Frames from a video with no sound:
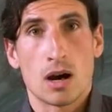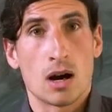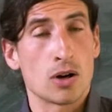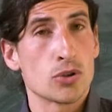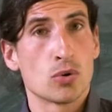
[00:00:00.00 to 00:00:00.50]

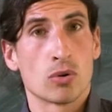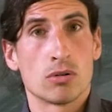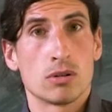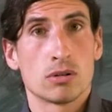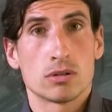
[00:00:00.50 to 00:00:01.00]
uh,
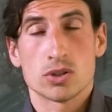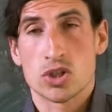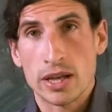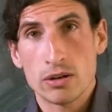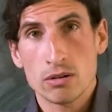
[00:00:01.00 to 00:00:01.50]
your
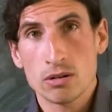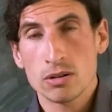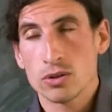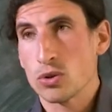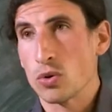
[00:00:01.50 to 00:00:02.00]

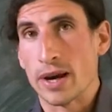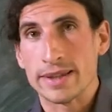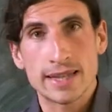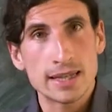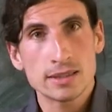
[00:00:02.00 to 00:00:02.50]
gender, your
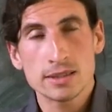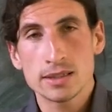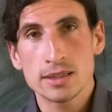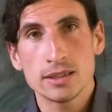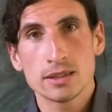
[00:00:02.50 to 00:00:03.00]

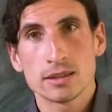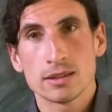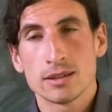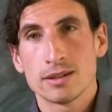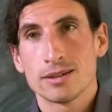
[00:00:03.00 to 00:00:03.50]
identity,
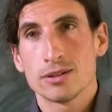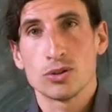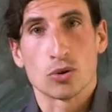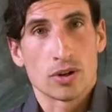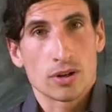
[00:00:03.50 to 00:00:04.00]

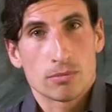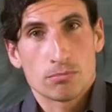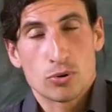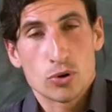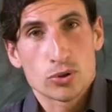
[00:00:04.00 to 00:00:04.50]
your
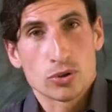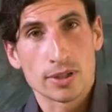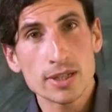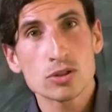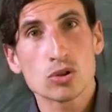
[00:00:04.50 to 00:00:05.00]
personal
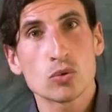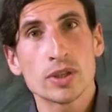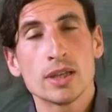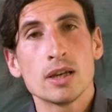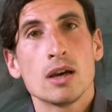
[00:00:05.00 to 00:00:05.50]

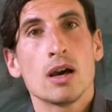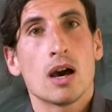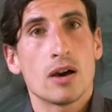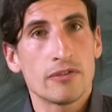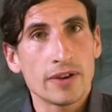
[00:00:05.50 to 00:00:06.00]
history
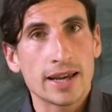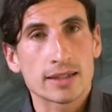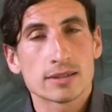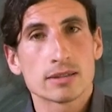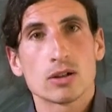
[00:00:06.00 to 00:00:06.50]

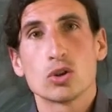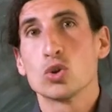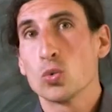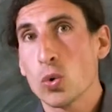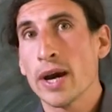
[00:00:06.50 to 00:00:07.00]
affects
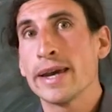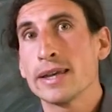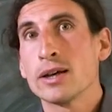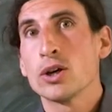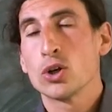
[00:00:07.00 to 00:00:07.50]
the
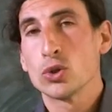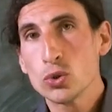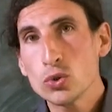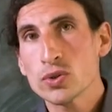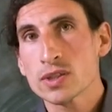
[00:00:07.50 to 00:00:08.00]
way
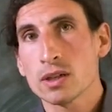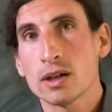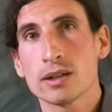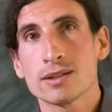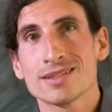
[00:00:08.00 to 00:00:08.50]
you do
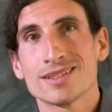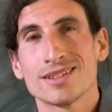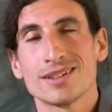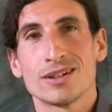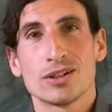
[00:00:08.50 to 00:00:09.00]
science,
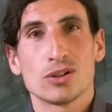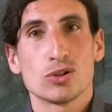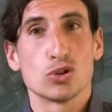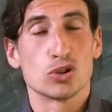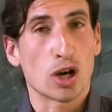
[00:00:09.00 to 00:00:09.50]

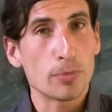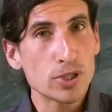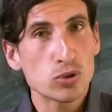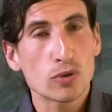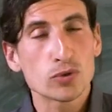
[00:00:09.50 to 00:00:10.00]
the
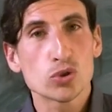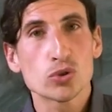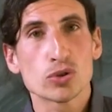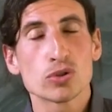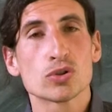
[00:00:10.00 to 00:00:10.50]
topic you've
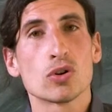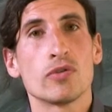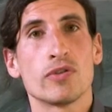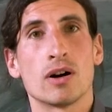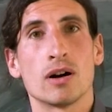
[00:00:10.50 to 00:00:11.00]
chosen so
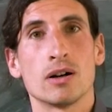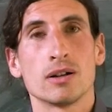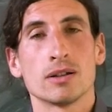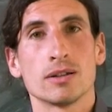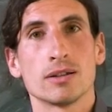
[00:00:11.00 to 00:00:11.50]
far,